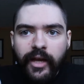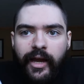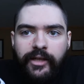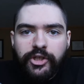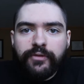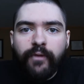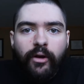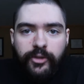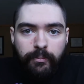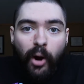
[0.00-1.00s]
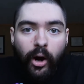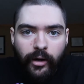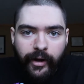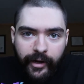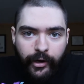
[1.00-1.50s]
it just falls
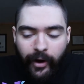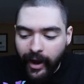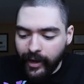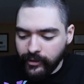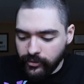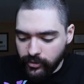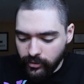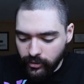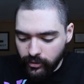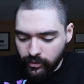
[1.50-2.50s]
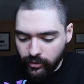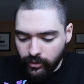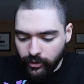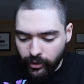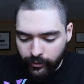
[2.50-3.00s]
apart in your hands.
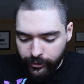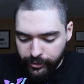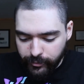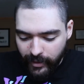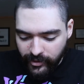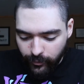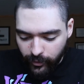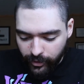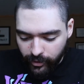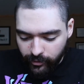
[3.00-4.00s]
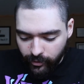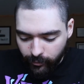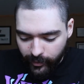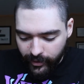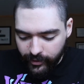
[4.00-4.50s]
You know, you're just messing with it a little
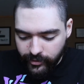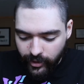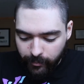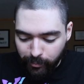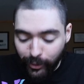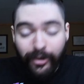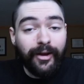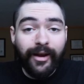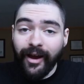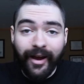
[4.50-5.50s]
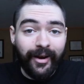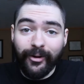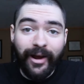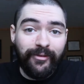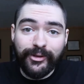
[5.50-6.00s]
bit, and it's like, I
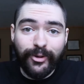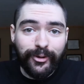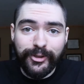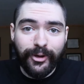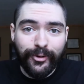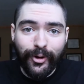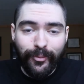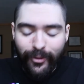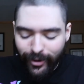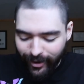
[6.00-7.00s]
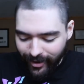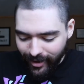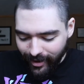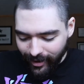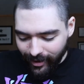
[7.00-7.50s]
don't have a torso no more.
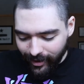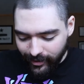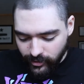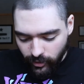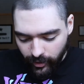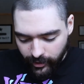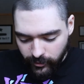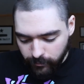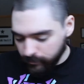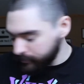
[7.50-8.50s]
So that's